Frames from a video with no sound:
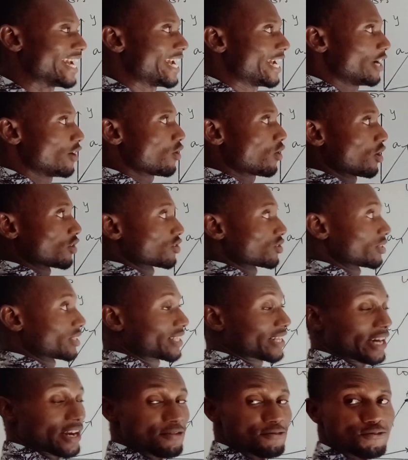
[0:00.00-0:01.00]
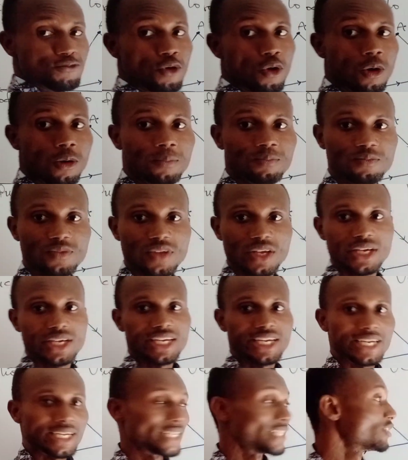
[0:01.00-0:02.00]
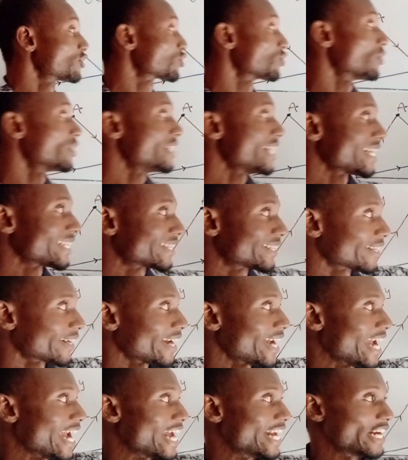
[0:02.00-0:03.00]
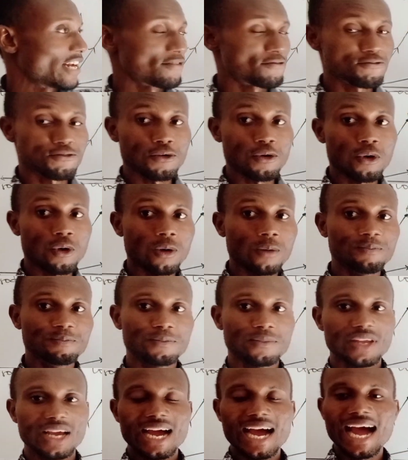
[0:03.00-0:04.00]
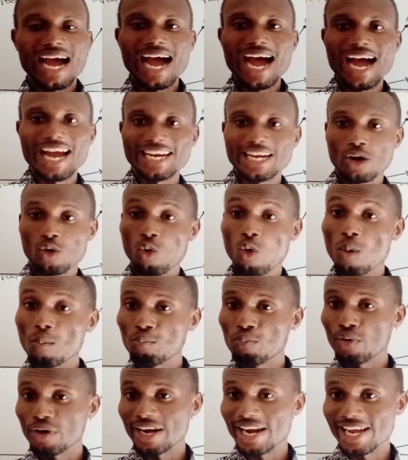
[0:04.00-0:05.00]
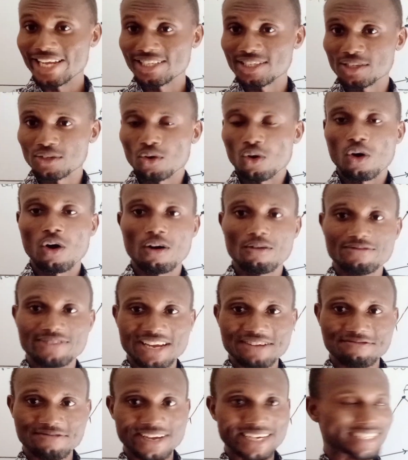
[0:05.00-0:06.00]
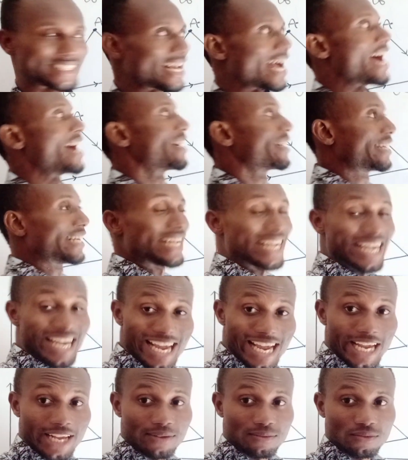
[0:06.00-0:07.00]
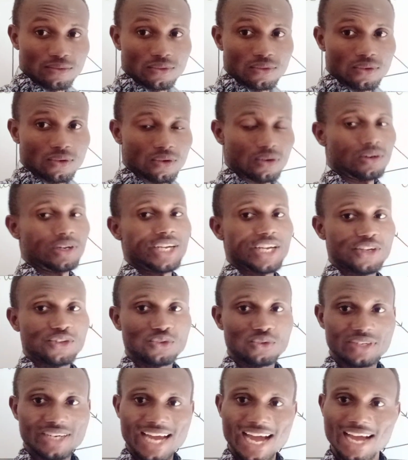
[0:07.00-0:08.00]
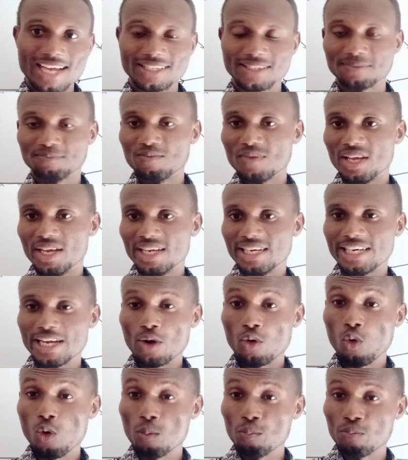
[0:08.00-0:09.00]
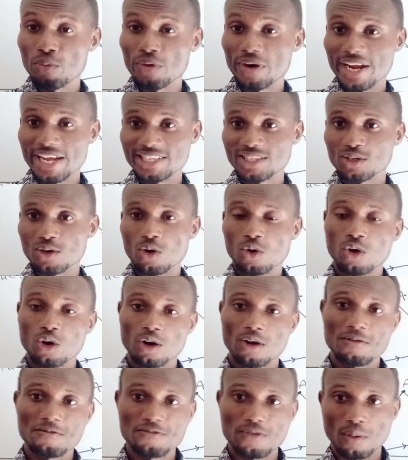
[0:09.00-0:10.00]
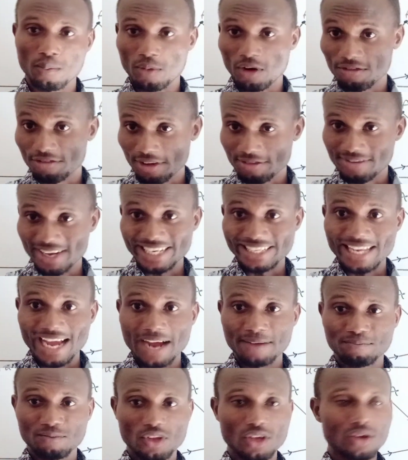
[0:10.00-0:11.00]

A equals to 3, 4. So the 3 and the 4 are the components of the vector A, okay. So that's the component or column form of a vector,